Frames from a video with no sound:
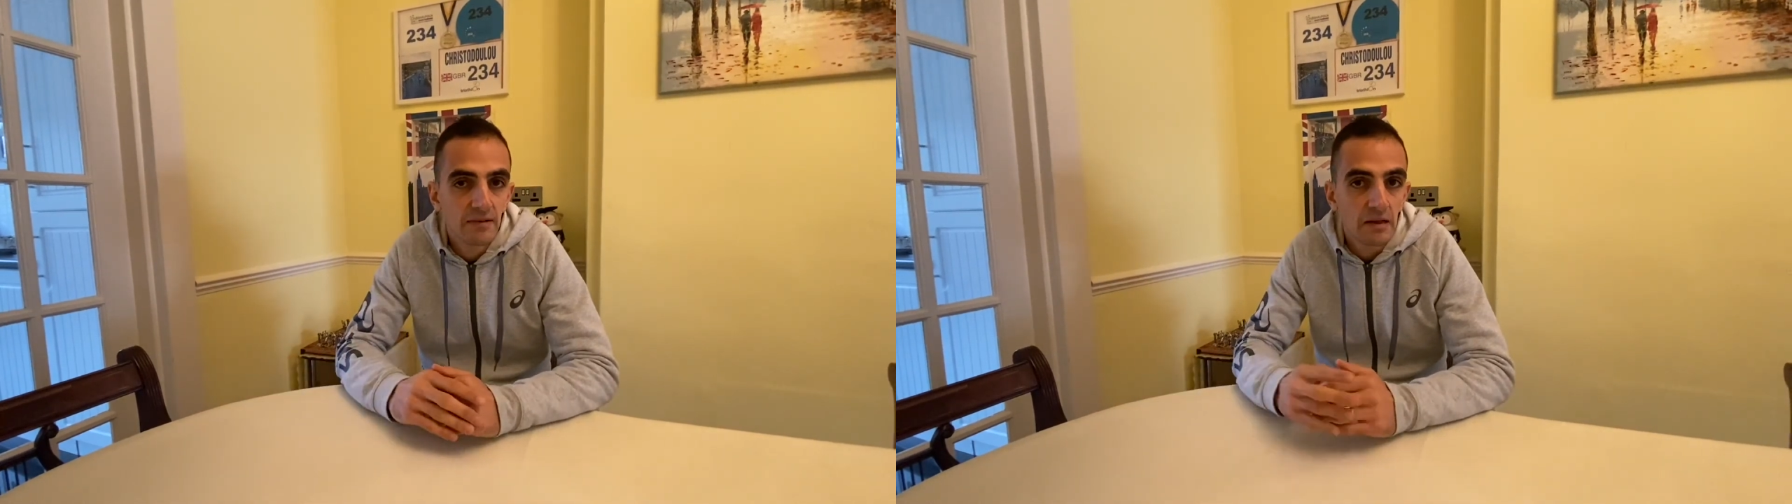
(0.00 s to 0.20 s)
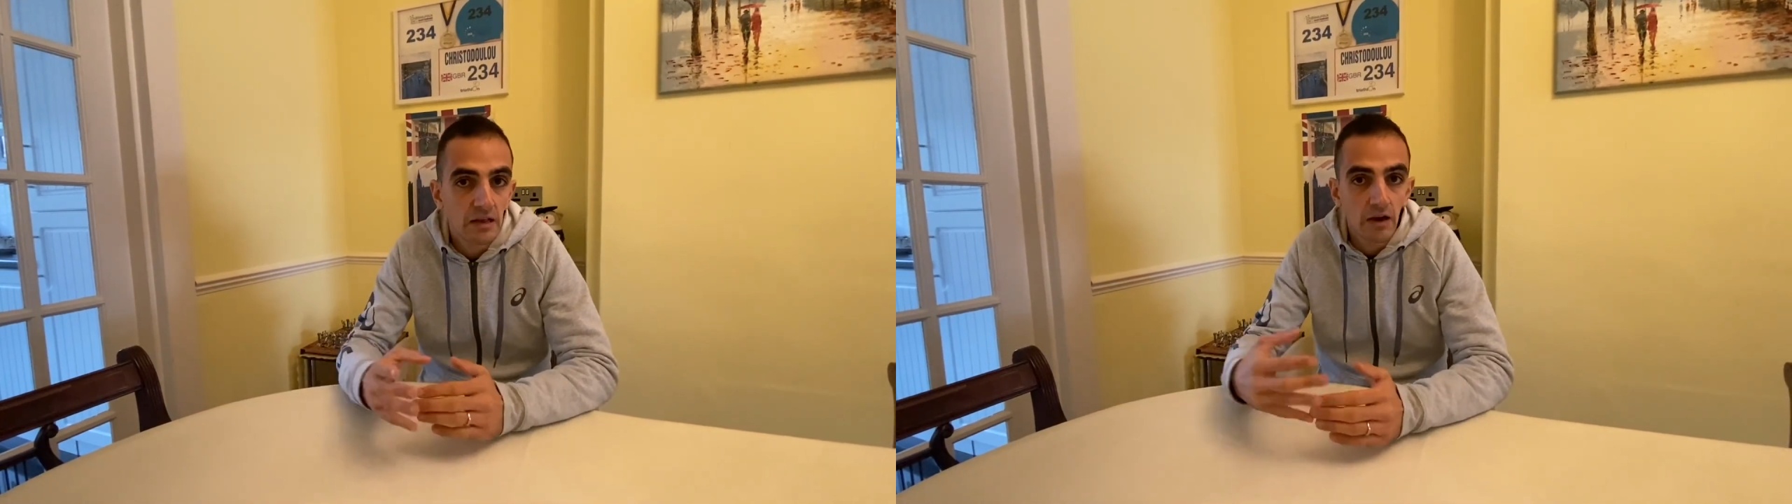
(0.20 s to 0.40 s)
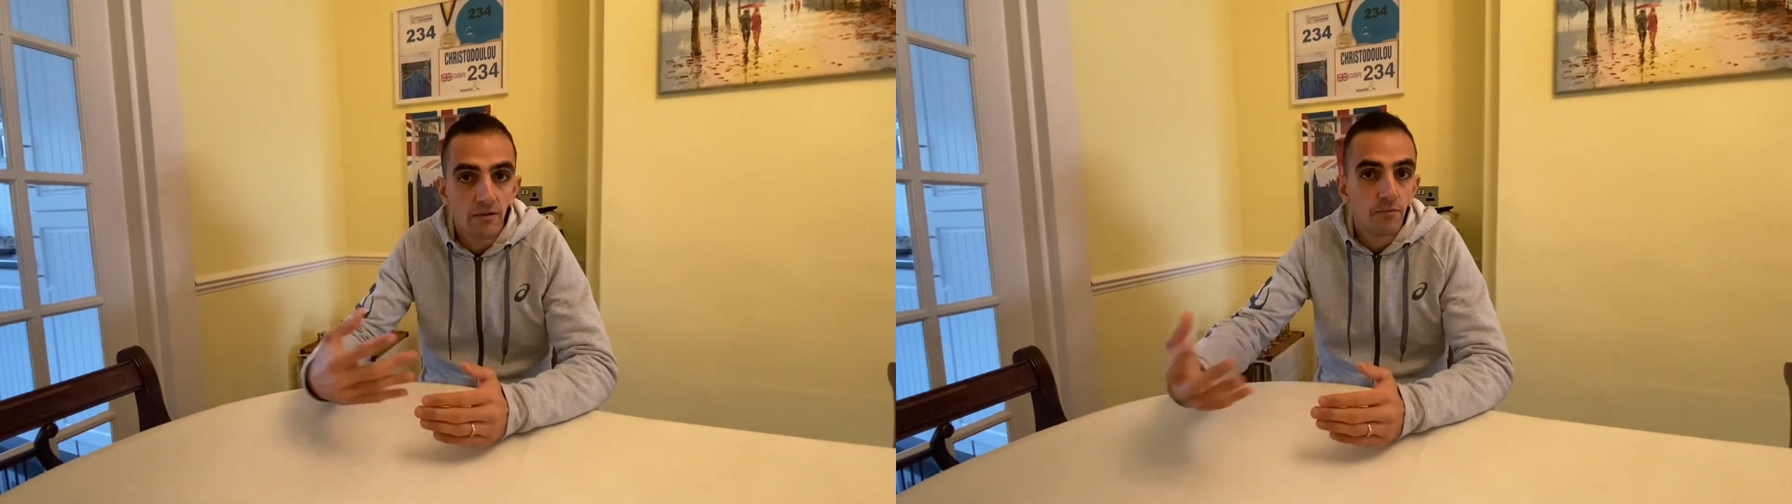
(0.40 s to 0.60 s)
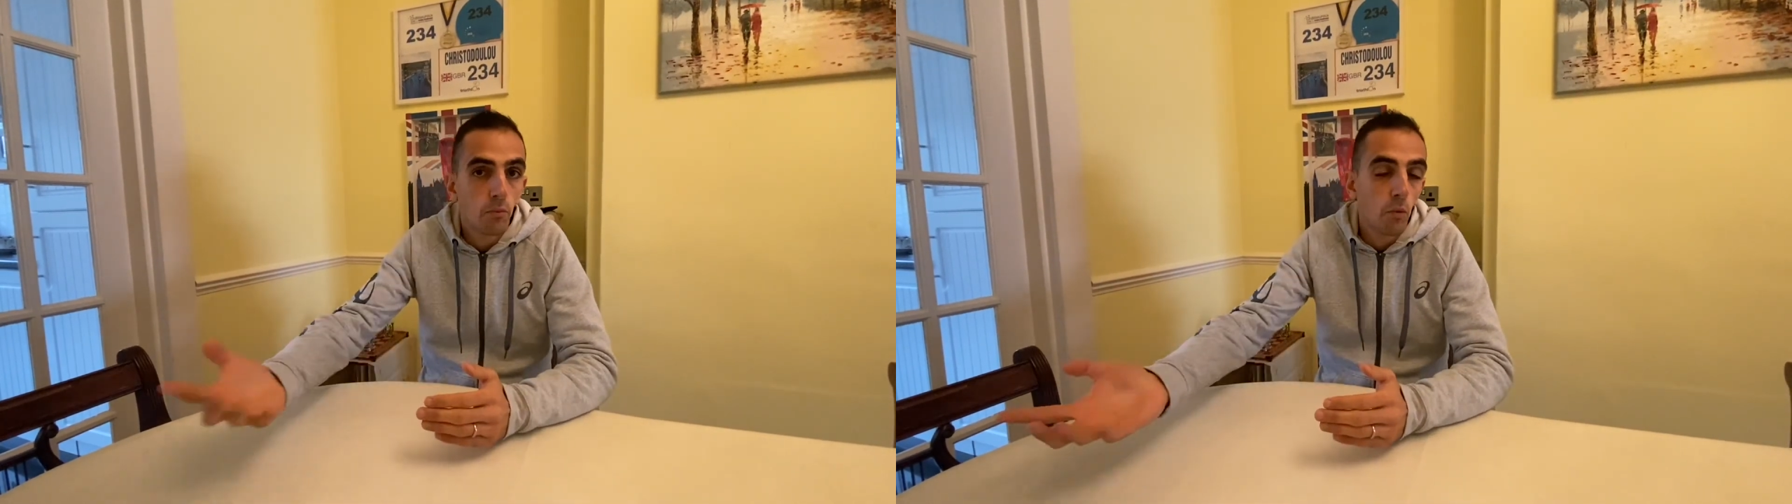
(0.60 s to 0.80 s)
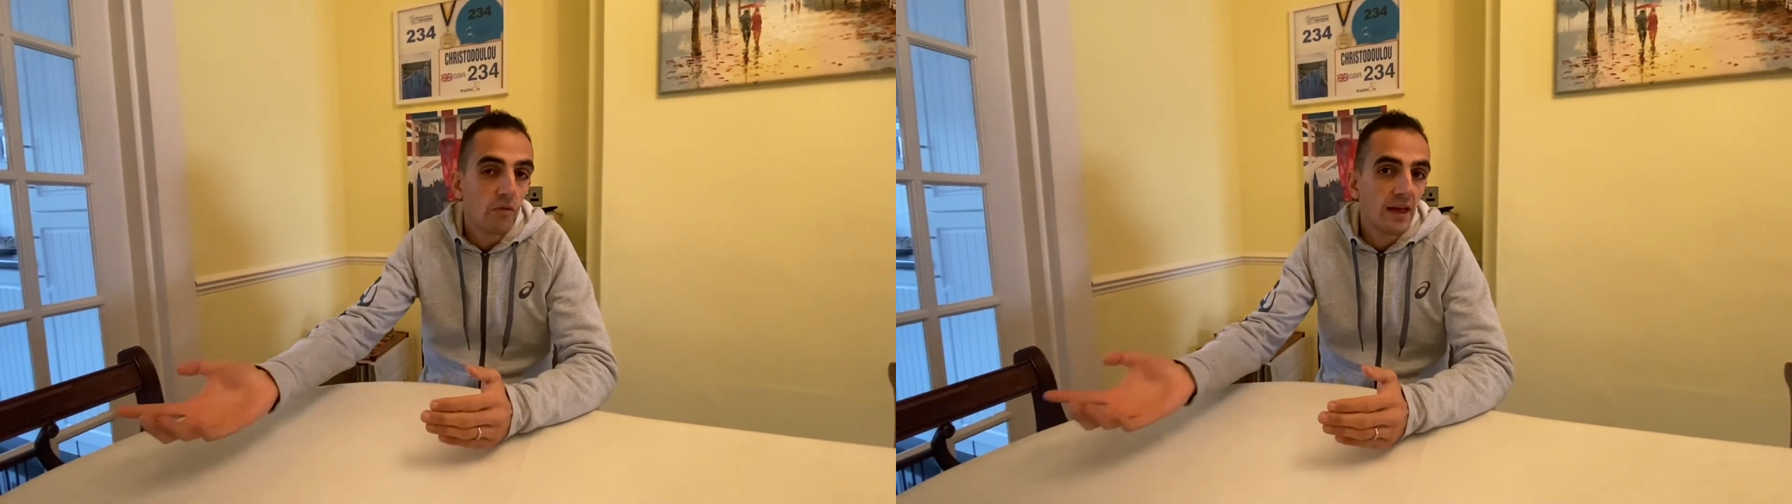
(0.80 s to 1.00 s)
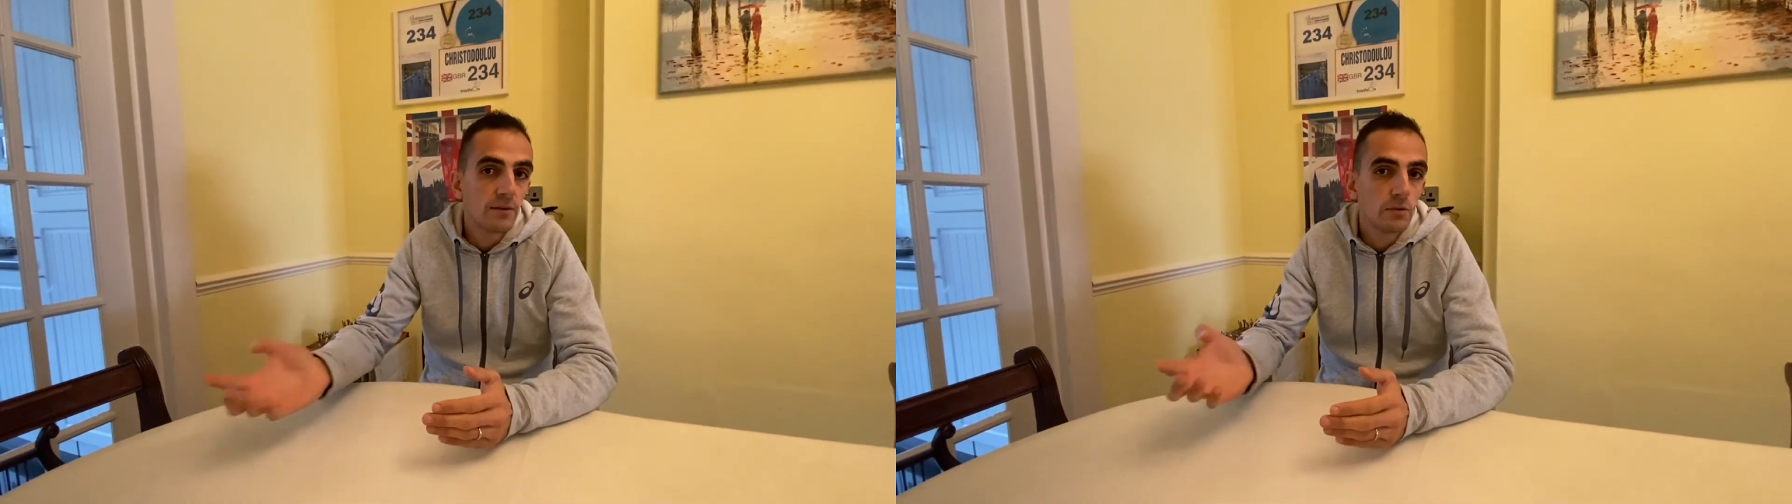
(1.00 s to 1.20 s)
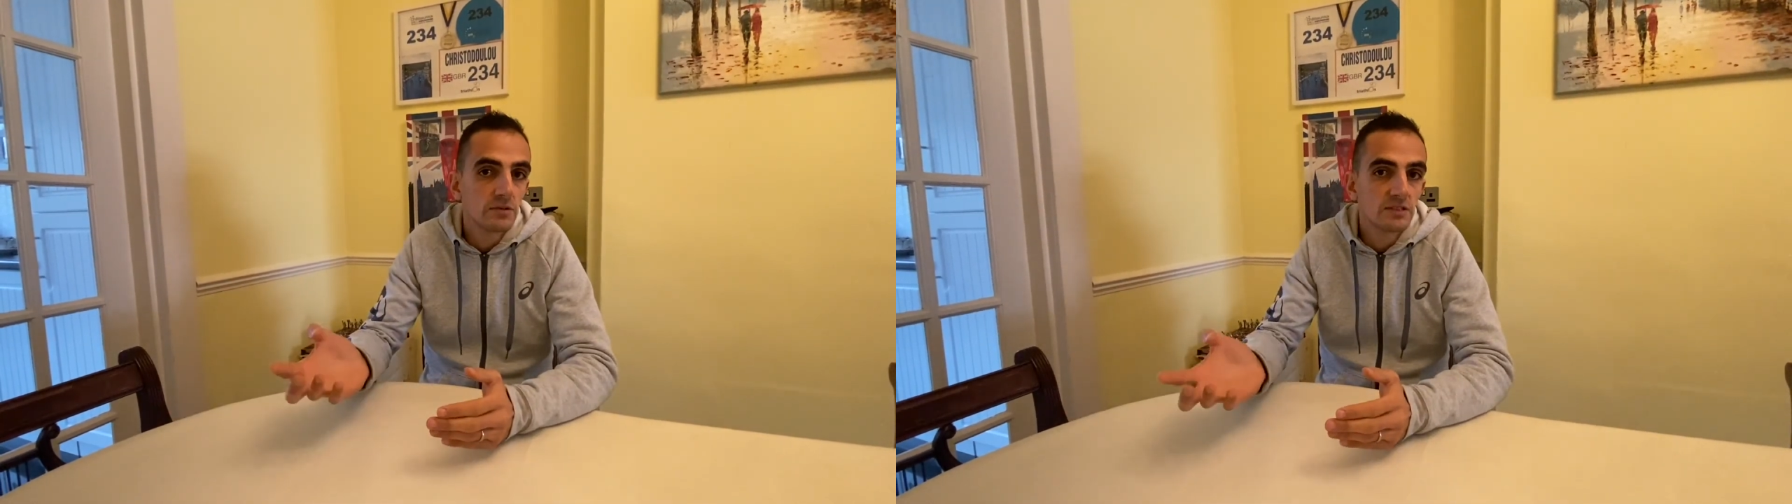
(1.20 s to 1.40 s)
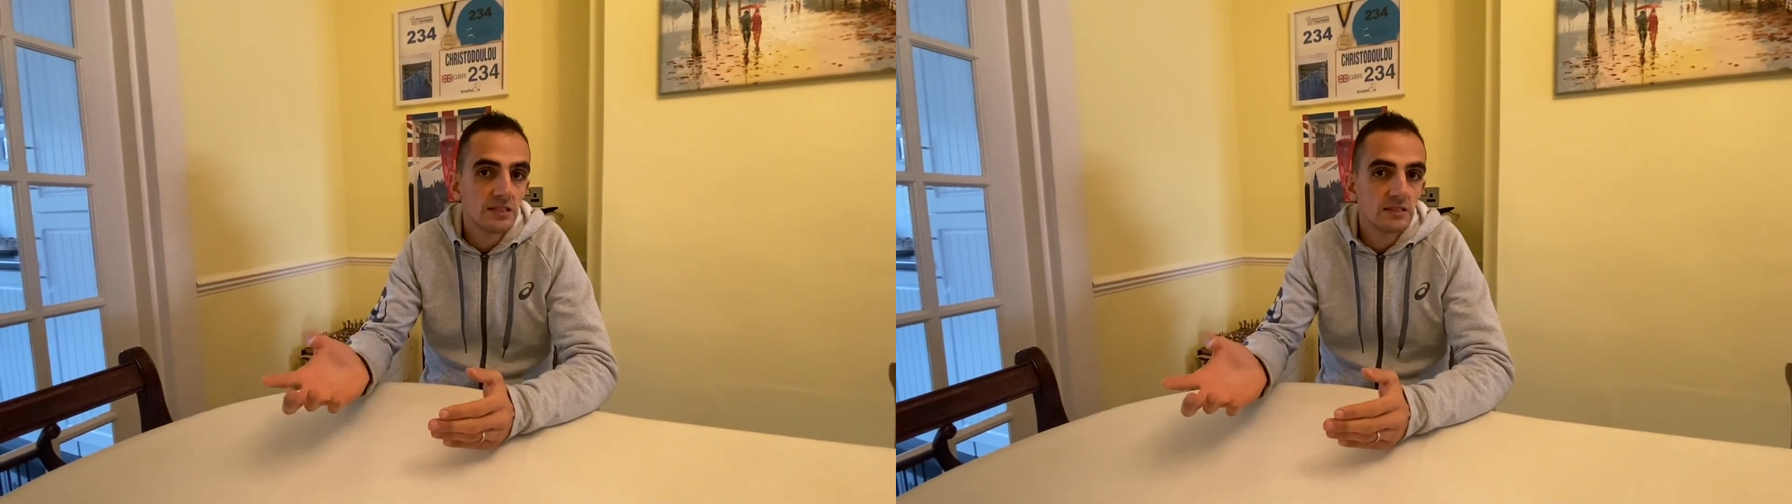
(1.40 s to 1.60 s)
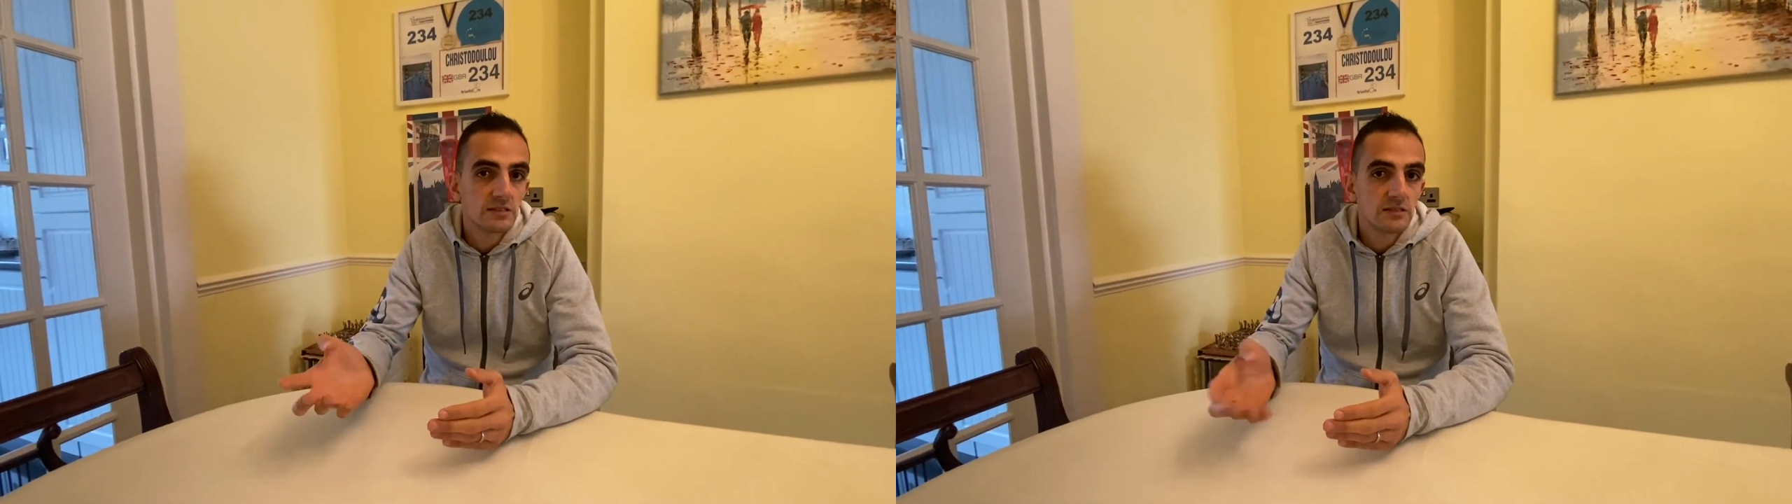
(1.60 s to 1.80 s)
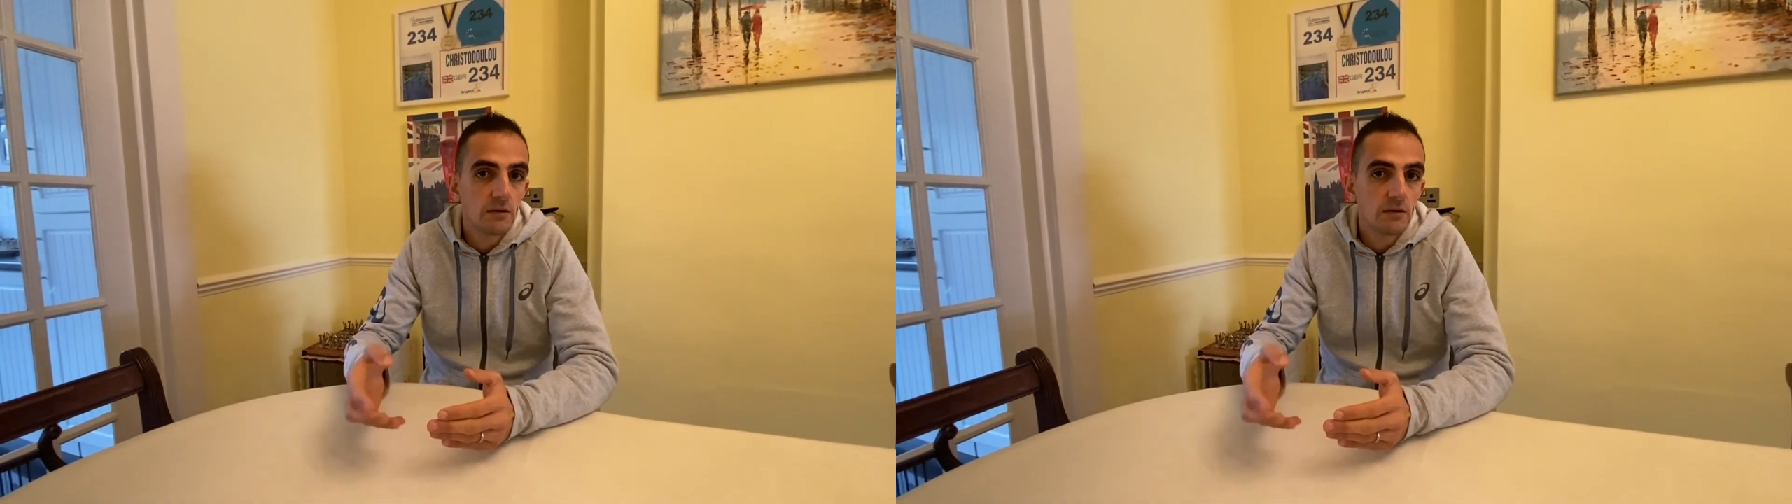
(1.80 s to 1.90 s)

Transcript: go with what they wanted,